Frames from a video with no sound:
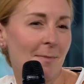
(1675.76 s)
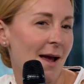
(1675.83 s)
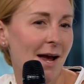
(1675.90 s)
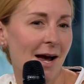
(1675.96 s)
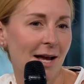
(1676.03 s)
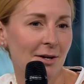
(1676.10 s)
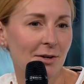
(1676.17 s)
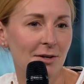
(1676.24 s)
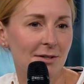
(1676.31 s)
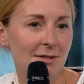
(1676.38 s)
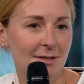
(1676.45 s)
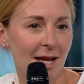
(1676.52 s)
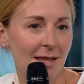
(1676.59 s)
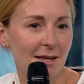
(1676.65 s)
my
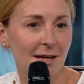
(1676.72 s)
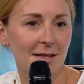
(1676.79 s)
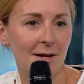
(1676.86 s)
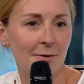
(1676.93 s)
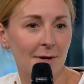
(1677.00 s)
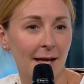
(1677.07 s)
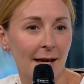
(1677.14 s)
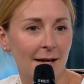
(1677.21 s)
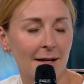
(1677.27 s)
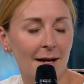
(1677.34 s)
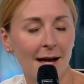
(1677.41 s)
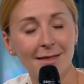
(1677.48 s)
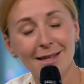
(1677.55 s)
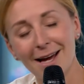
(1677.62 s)
idols. I thought they were
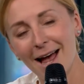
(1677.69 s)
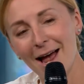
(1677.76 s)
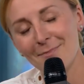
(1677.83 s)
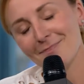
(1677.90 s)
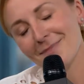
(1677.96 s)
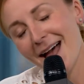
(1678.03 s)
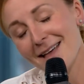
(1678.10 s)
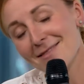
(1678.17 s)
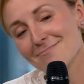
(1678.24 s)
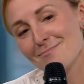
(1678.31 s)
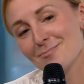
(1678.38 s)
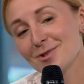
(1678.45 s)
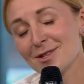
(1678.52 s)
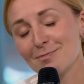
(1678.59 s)
like, I
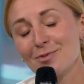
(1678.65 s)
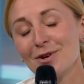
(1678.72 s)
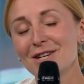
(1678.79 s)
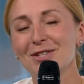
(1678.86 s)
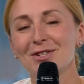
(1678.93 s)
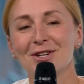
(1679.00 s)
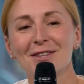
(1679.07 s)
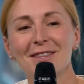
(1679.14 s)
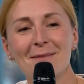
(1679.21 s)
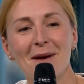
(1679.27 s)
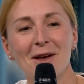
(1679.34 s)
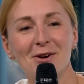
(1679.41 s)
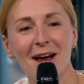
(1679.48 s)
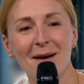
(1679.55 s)
was pretty certain that
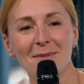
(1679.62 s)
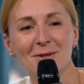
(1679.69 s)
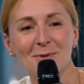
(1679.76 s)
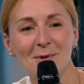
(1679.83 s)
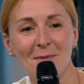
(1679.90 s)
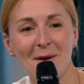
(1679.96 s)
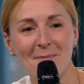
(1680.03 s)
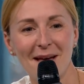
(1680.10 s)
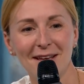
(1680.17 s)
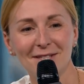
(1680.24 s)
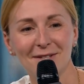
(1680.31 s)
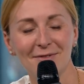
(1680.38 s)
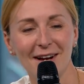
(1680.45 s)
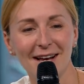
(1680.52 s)
my grandmas were my
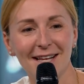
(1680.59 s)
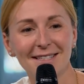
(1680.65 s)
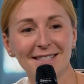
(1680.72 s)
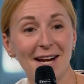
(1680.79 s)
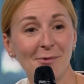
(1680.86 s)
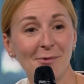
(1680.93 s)
best friends, and